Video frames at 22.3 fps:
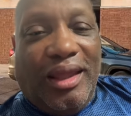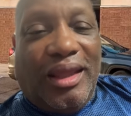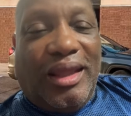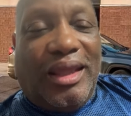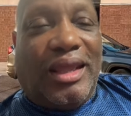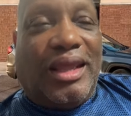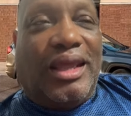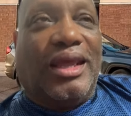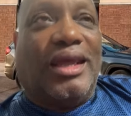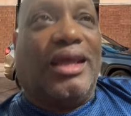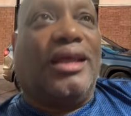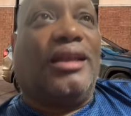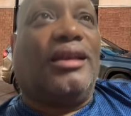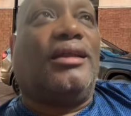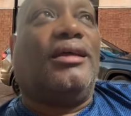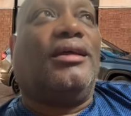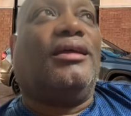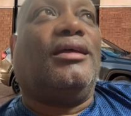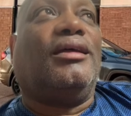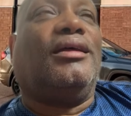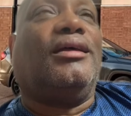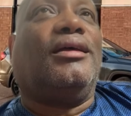And
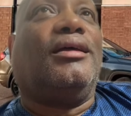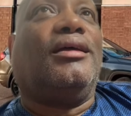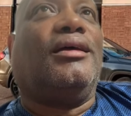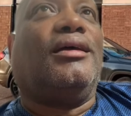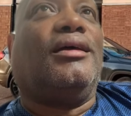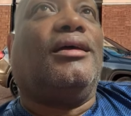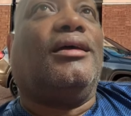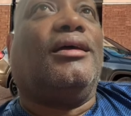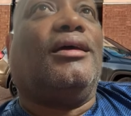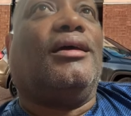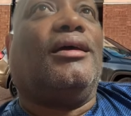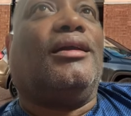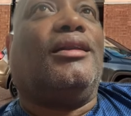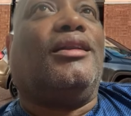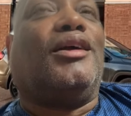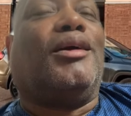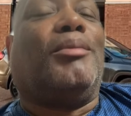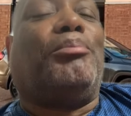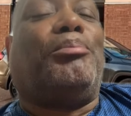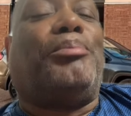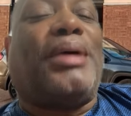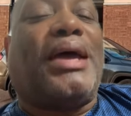
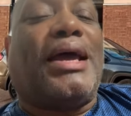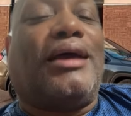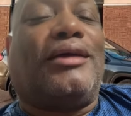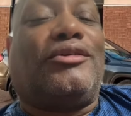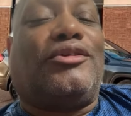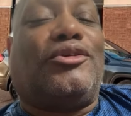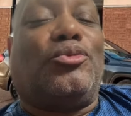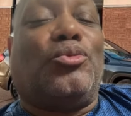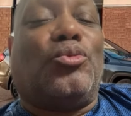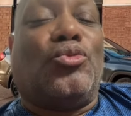the banks